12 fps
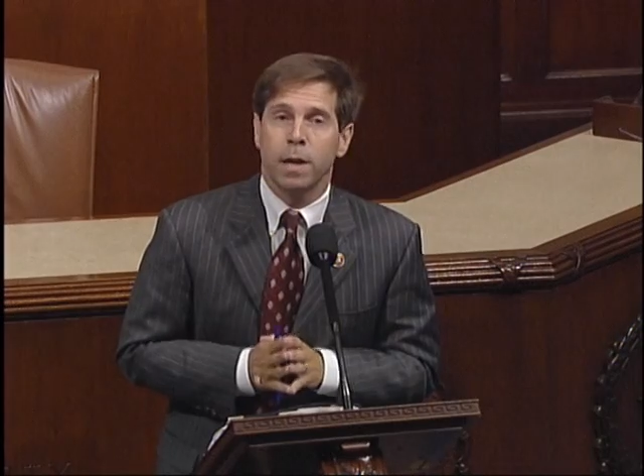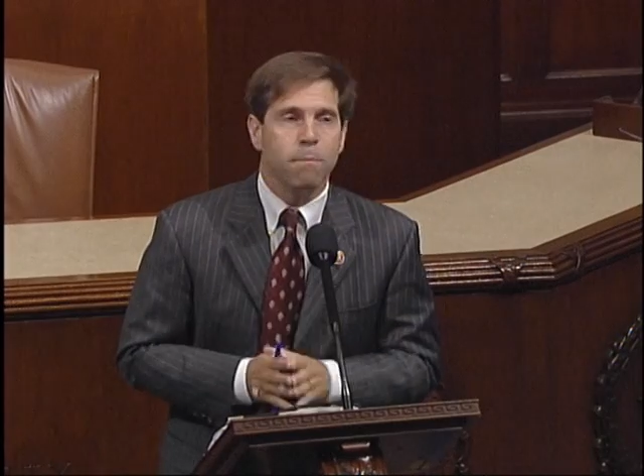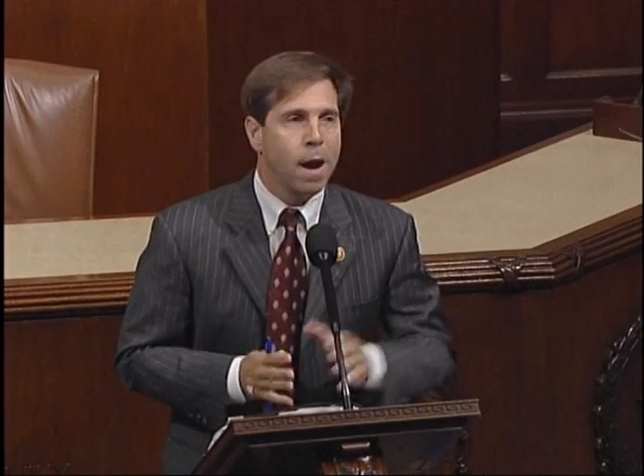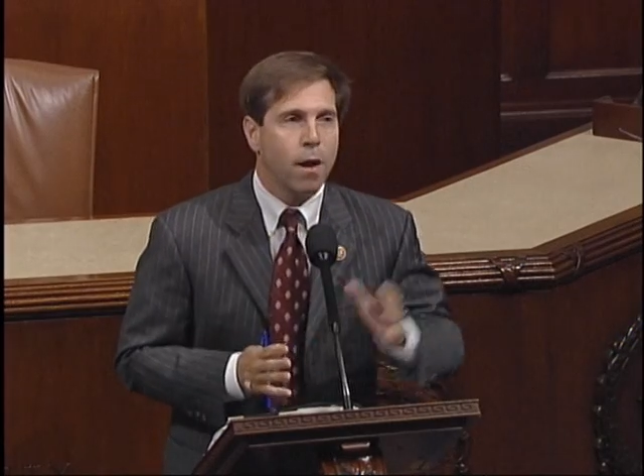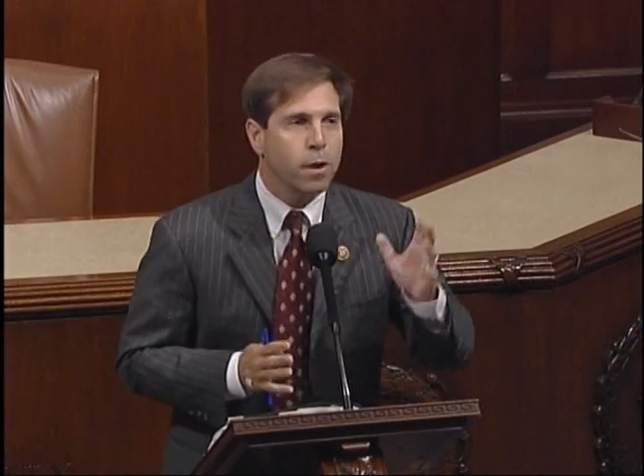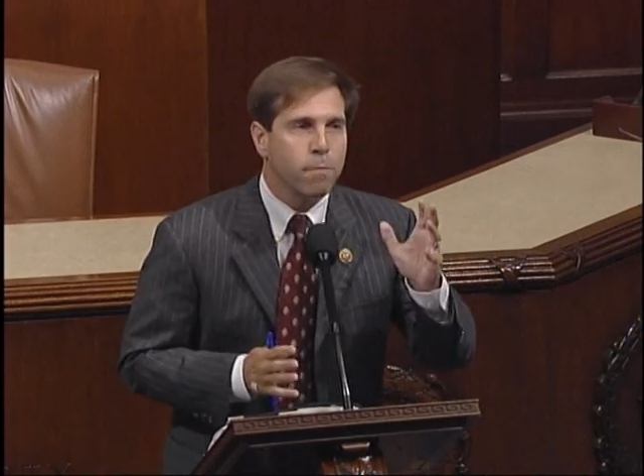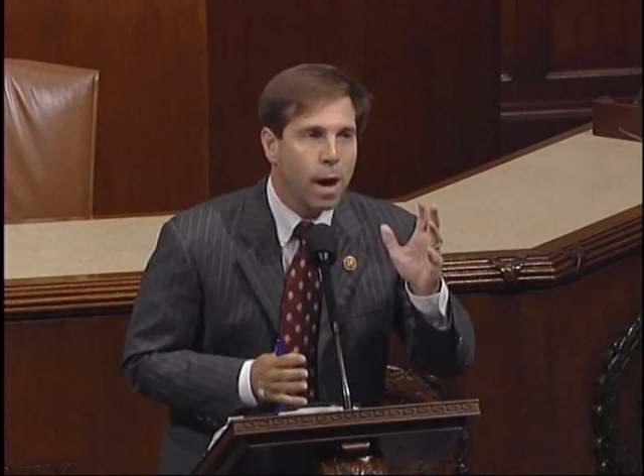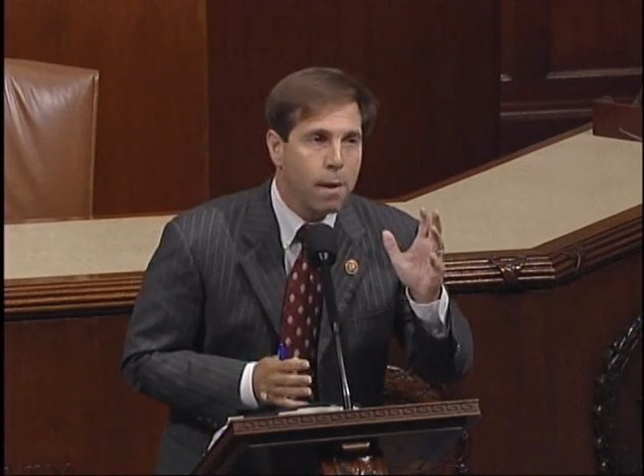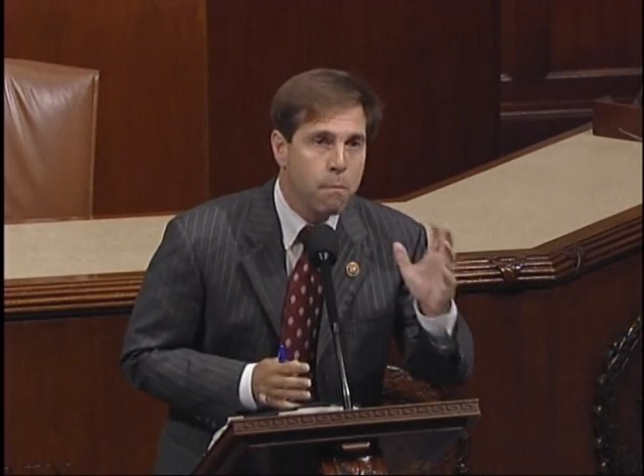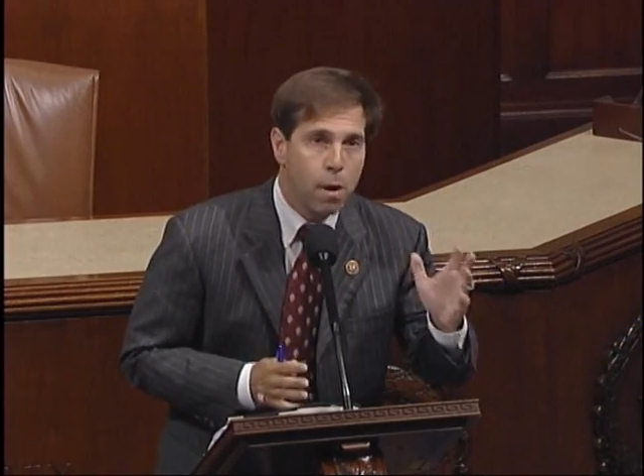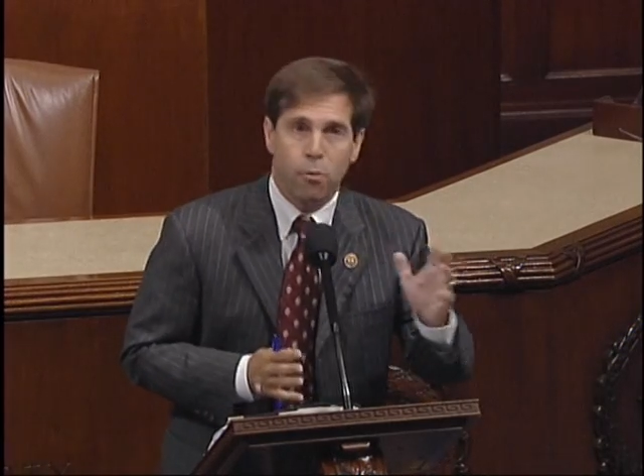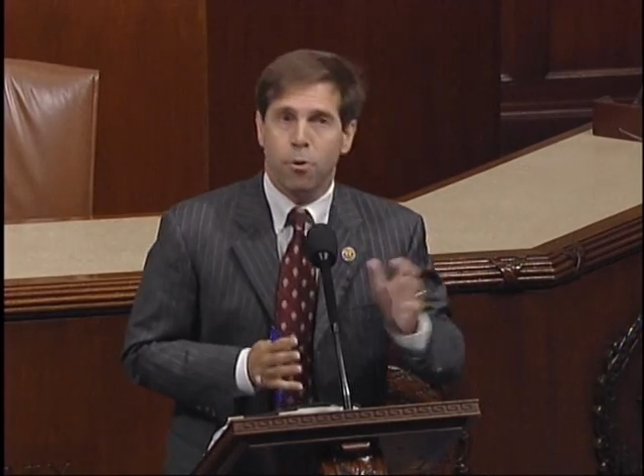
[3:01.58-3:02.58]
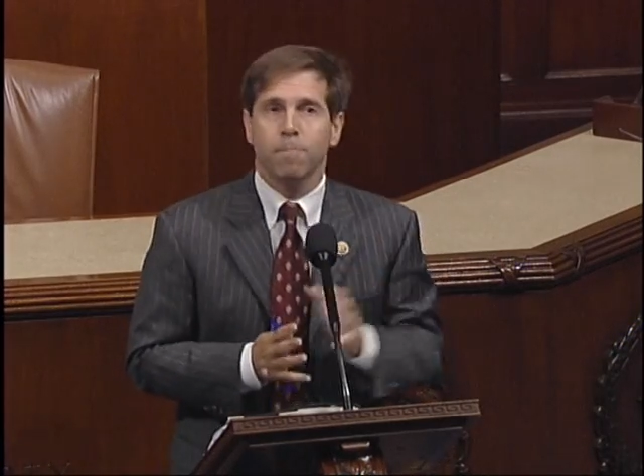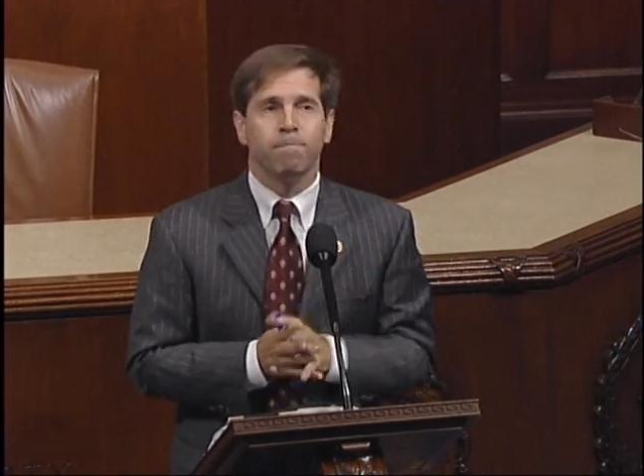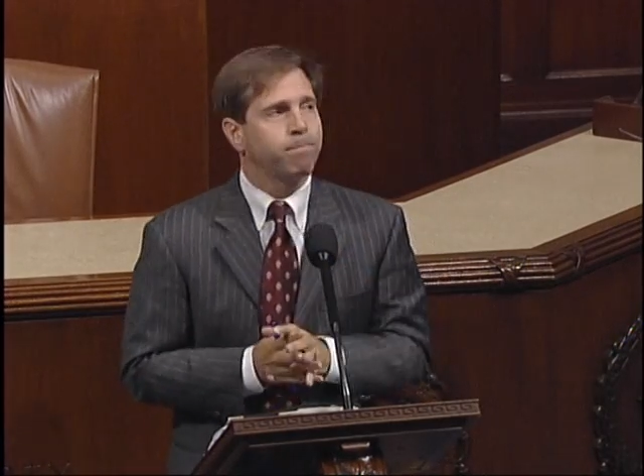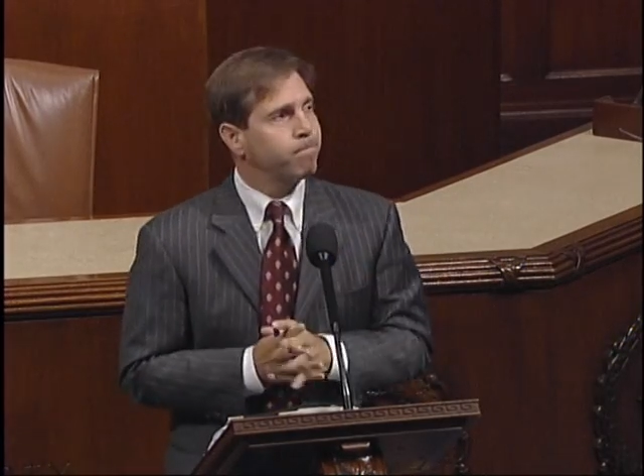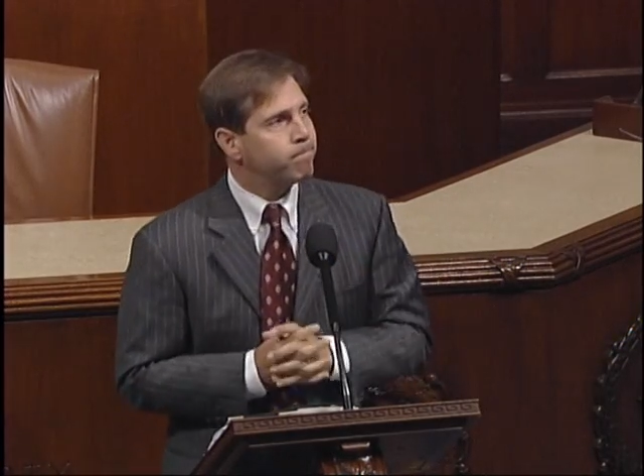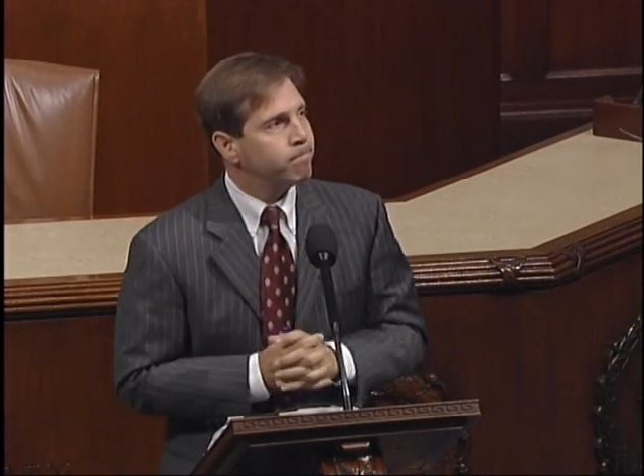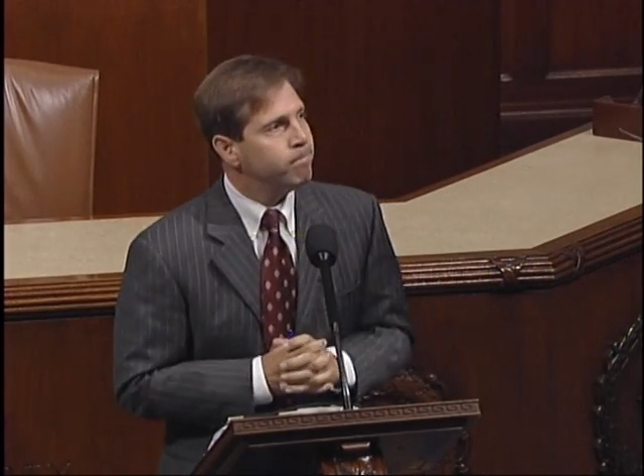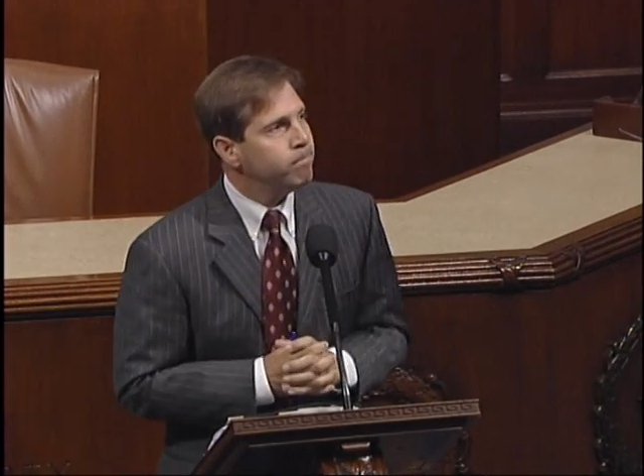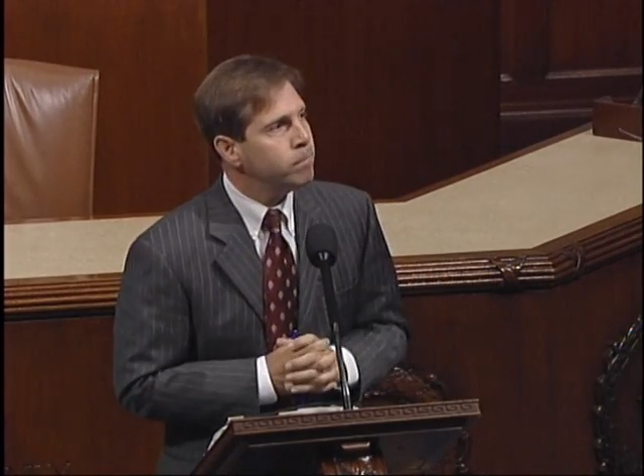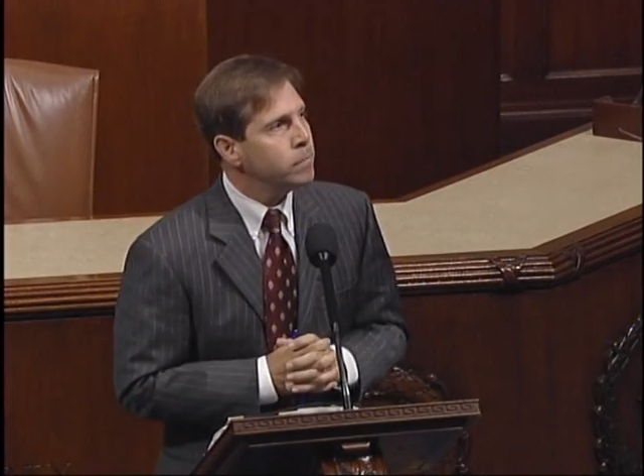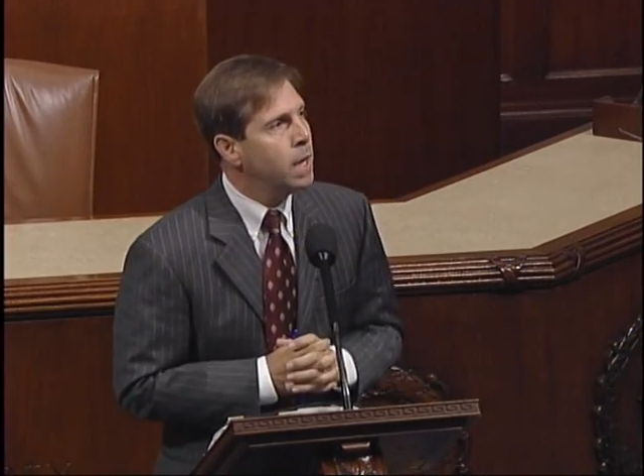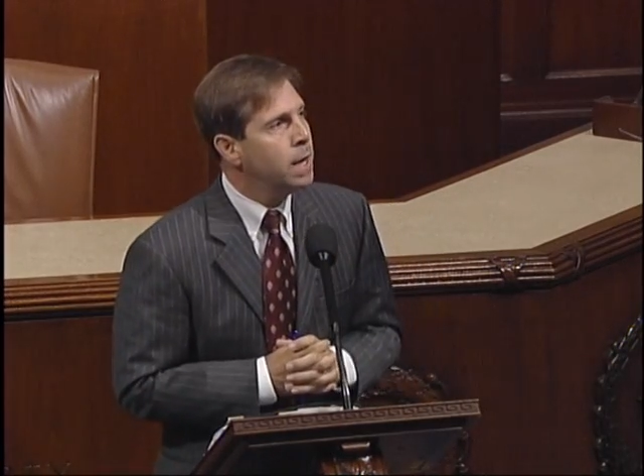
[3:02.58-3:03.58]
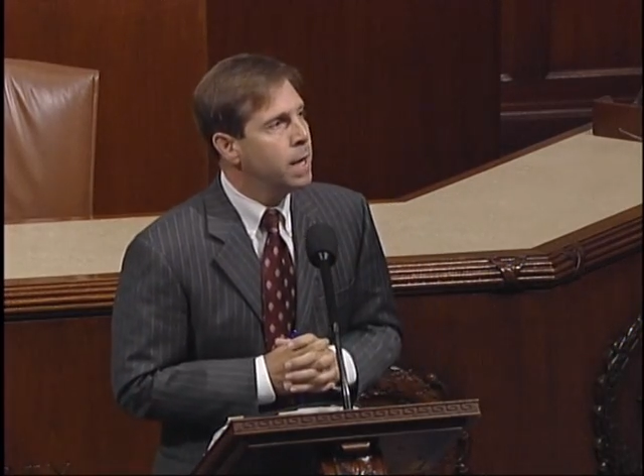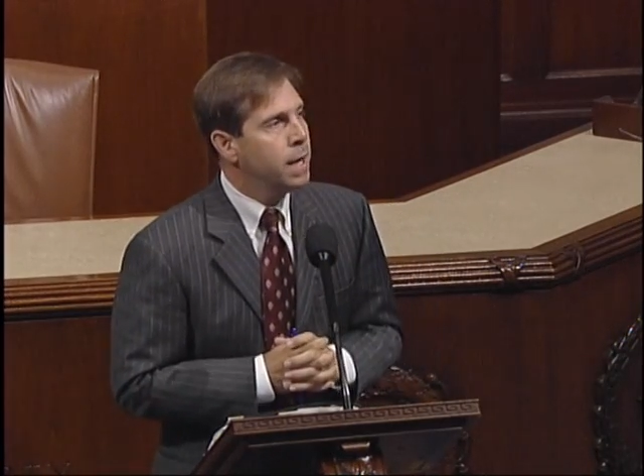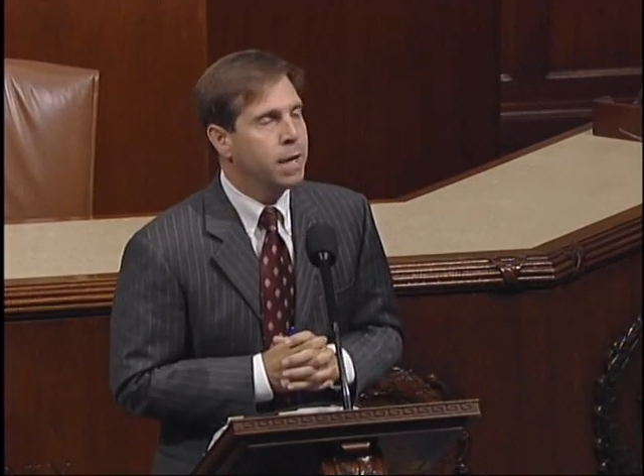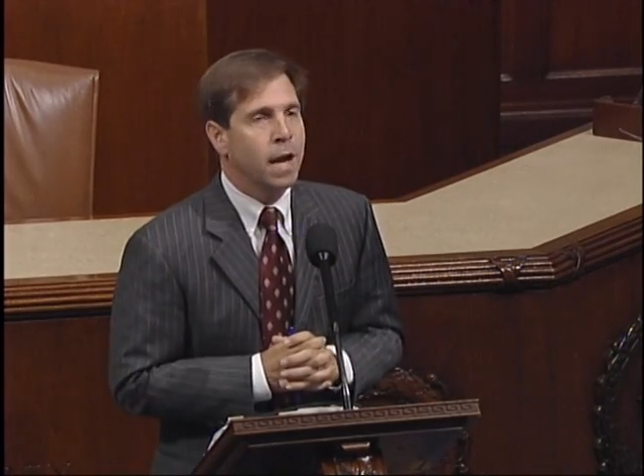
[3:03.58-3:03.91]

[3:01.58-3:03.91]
married my mother in